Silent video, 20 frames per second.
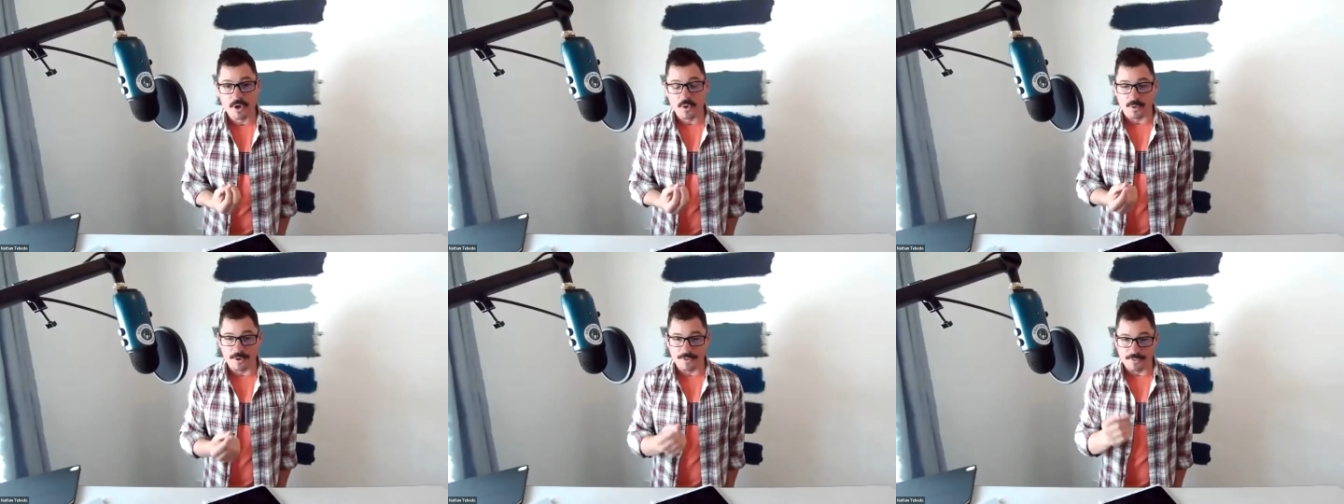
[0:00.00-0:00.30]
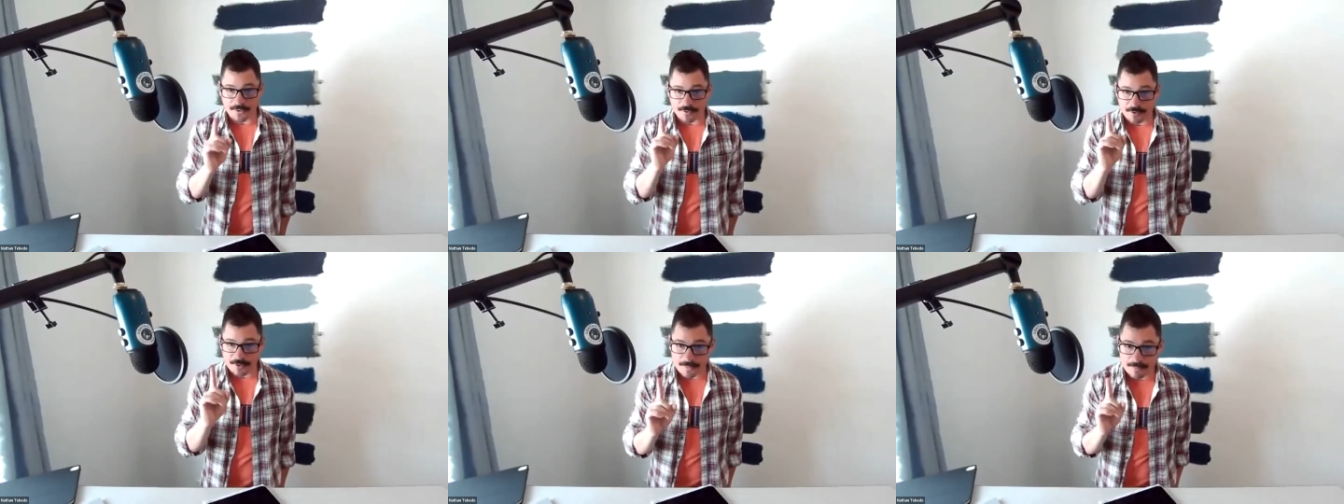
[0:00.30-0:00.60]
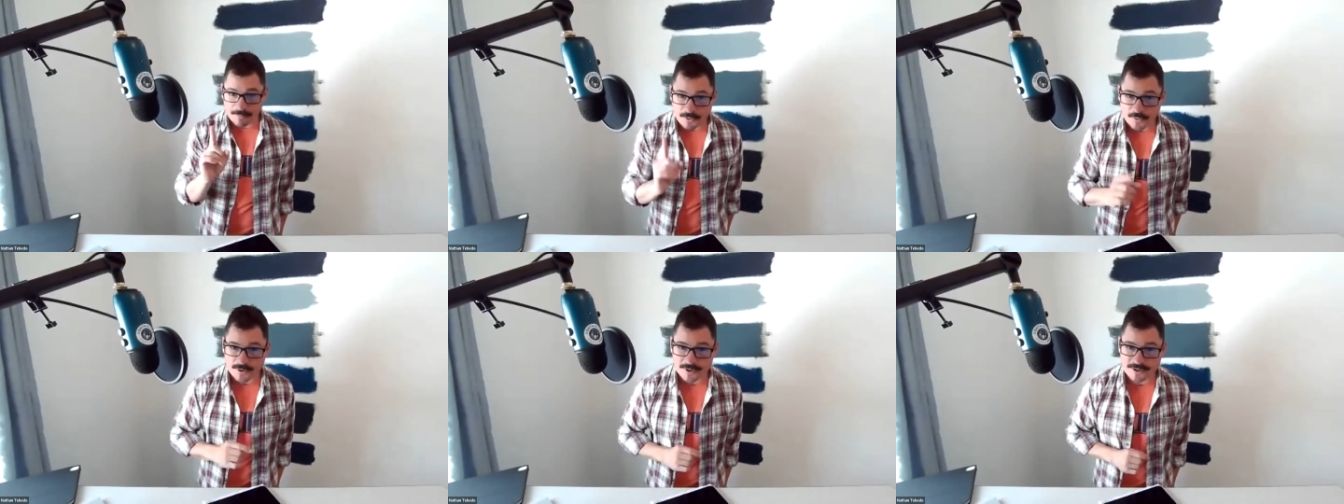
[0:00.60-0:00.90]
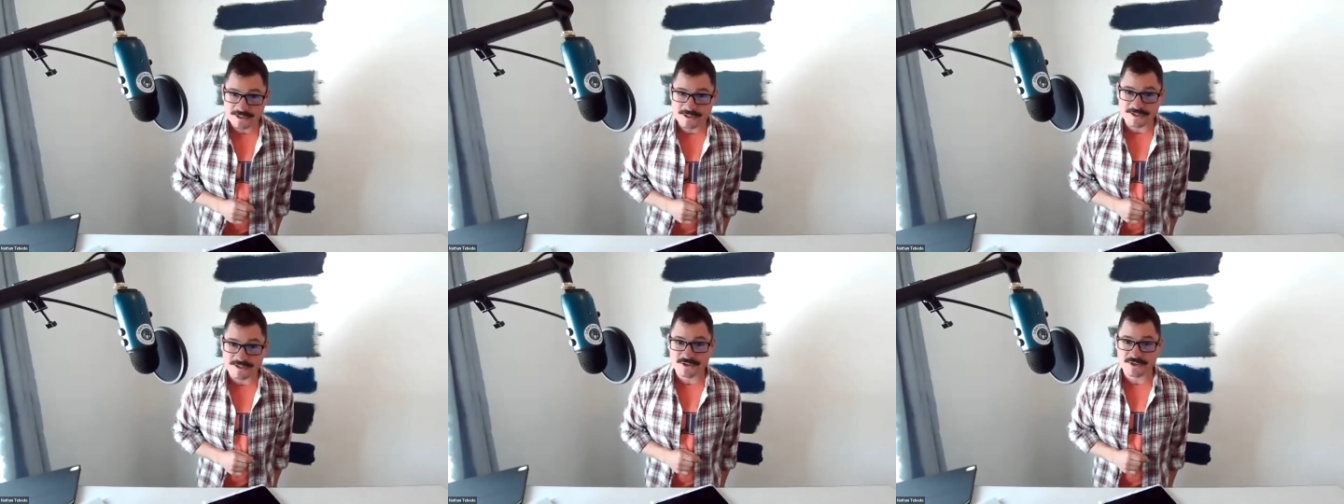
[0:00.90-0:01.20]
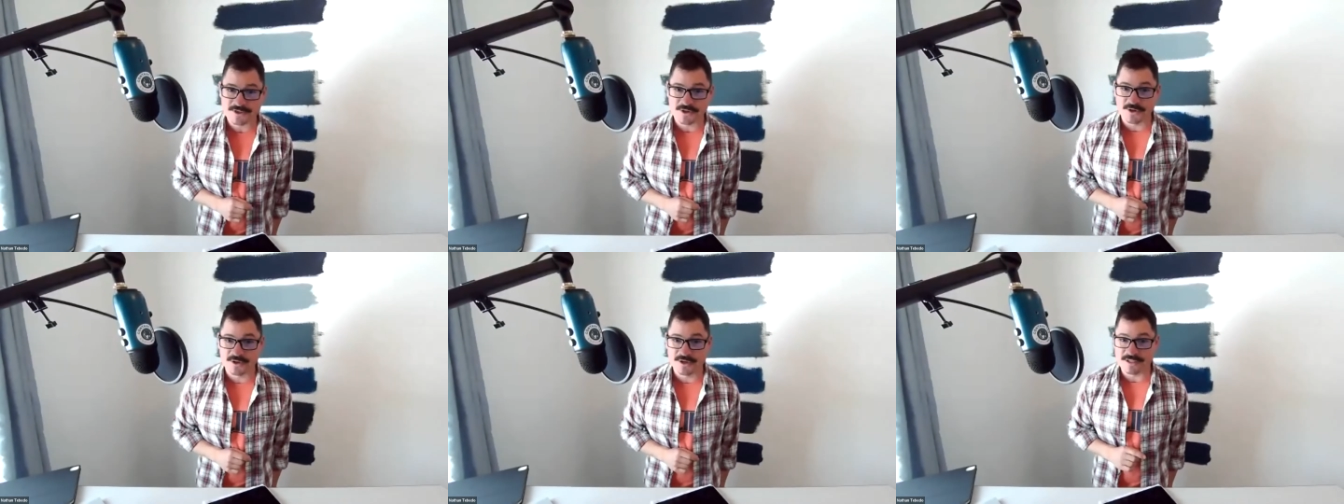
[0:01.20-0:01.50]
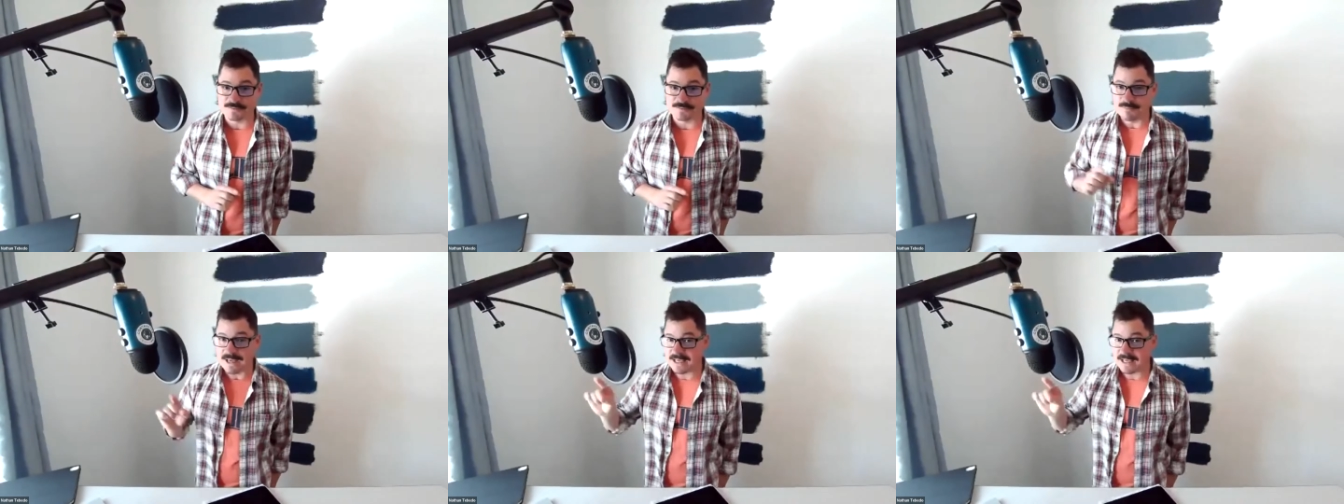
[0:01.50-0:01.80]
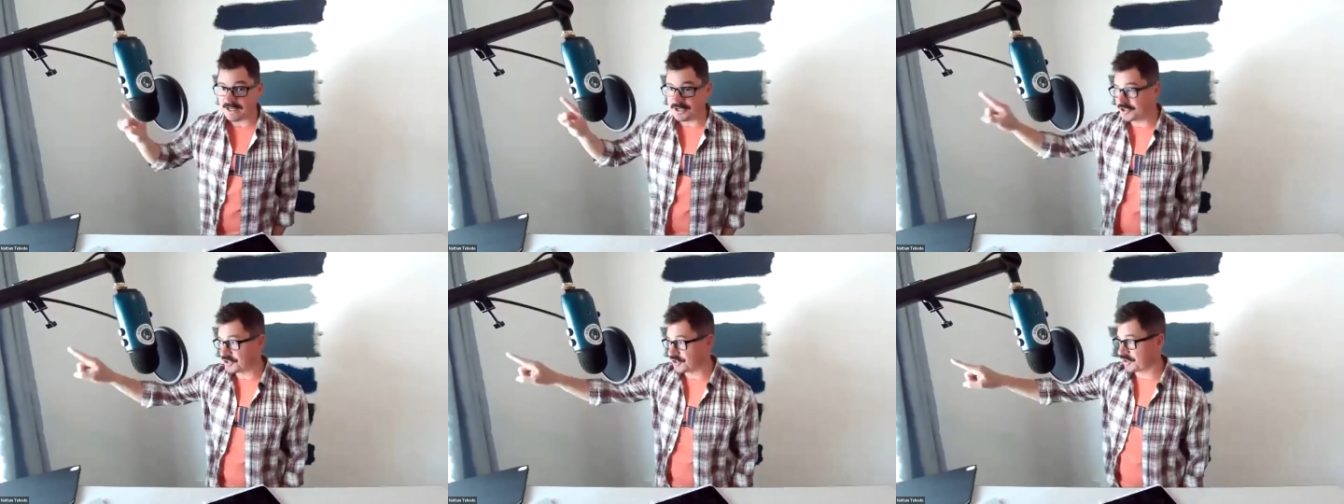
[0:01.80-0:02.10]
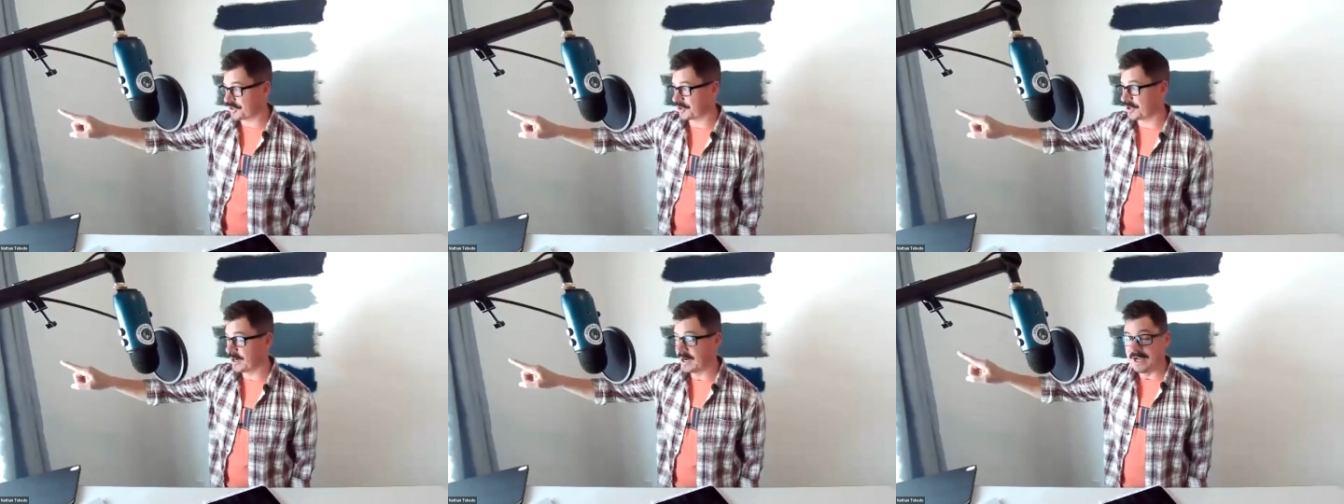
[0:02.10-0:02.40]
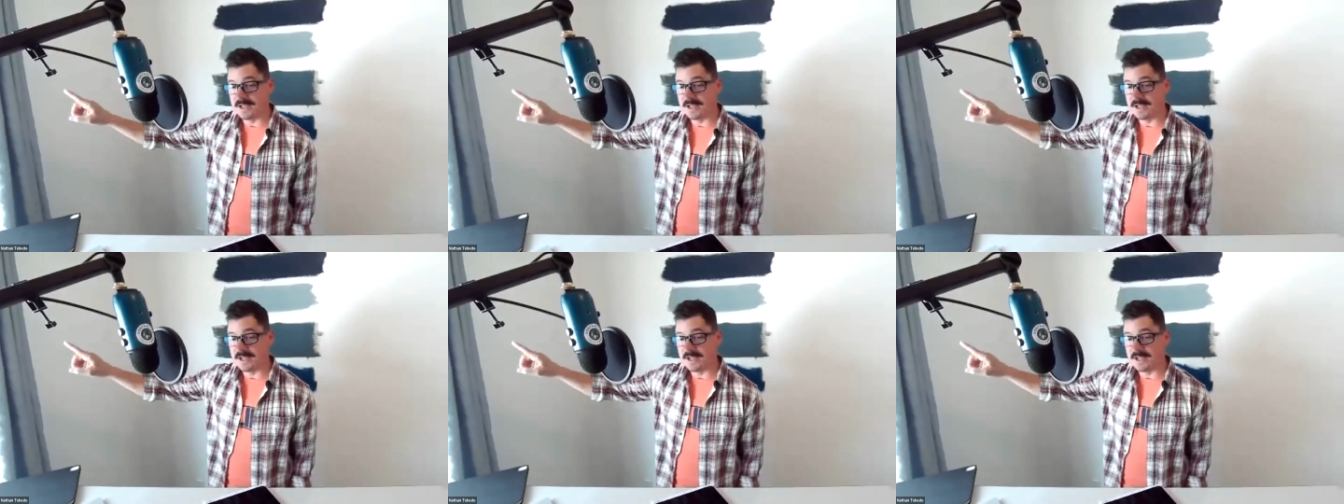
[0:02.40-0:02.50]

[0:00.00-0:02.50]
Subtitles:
when their number one concern is making sure